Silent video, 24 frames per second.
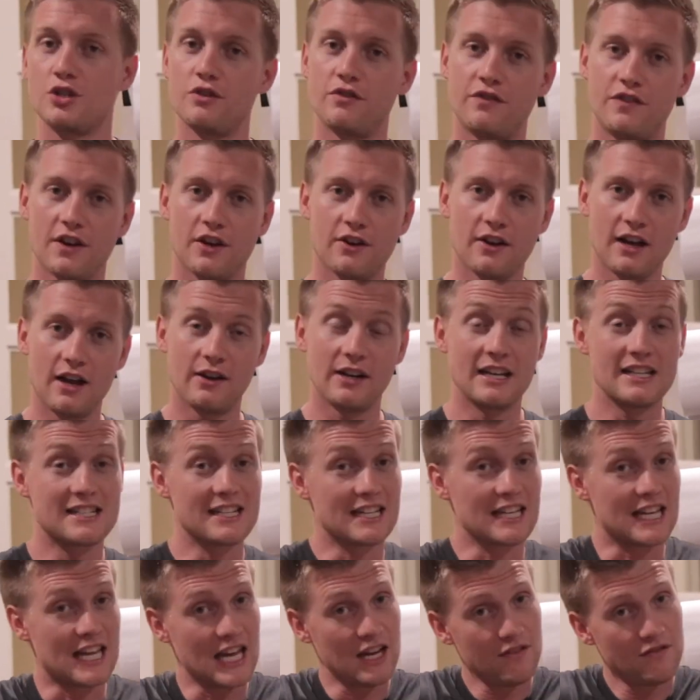you figure out, is it
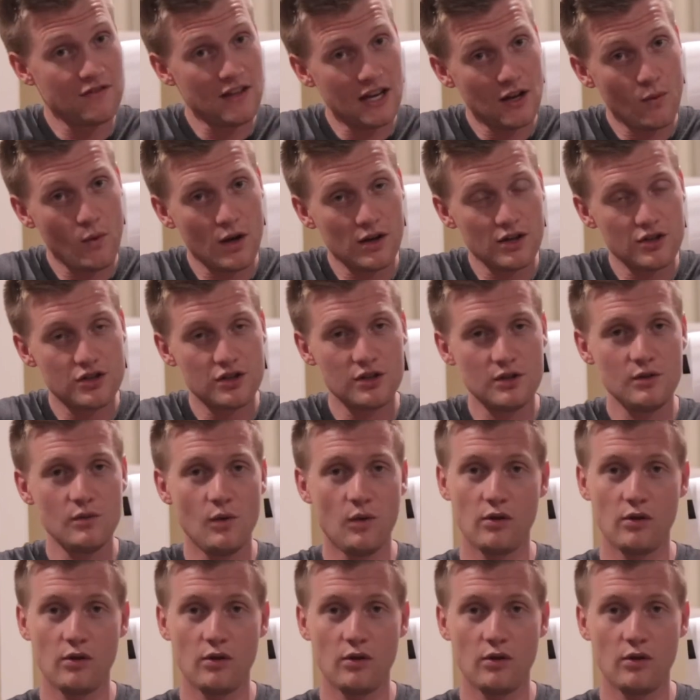a gift that I want to do,